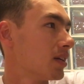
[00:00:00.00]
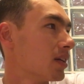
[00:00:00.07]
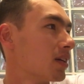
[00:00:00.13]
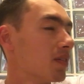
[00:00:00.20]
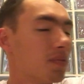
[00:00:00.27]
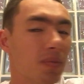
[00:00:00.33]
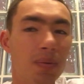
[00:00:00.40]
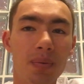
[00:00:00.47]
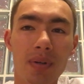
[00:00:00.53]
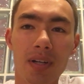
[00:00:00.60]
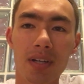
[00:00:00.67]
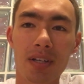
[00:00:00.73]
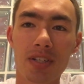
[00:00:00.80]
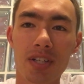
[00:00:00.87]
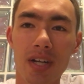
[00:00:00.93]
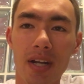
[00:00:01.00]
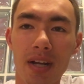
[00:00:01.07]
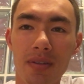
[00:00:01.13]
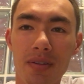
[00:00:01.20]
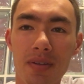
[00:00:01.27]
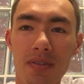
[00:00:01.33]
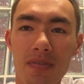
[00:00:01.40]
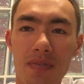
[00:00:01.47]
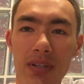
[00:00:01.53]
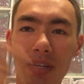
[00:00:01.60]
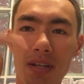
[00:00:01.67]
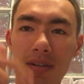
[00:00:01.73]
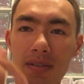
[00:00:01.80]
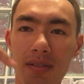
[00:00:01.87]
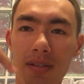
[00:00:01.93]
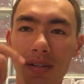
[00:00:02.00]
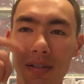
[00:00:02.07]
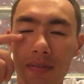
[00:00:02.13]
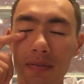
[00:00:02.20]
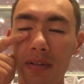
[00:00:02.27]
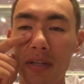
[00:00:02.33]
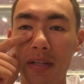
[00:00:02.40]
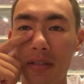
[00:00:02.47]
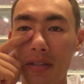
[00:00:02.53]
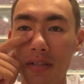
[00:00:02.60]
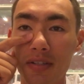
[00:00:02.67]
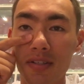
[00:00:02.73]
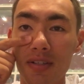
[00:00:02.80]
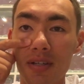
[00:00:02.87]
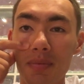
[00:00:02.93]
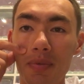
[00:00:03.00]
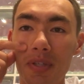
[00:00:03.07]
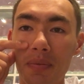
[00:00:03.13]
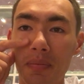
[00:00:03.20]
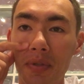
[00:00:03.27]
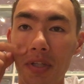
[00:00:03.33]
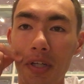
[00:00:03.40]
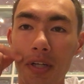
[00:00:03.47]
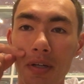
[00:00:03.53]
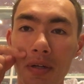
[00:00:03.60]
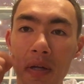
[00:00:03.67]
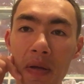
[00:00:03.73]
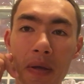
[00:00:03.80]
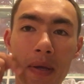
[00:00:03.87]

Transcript: Uh, if you want to check out those videos, I'll leave a link in the description below.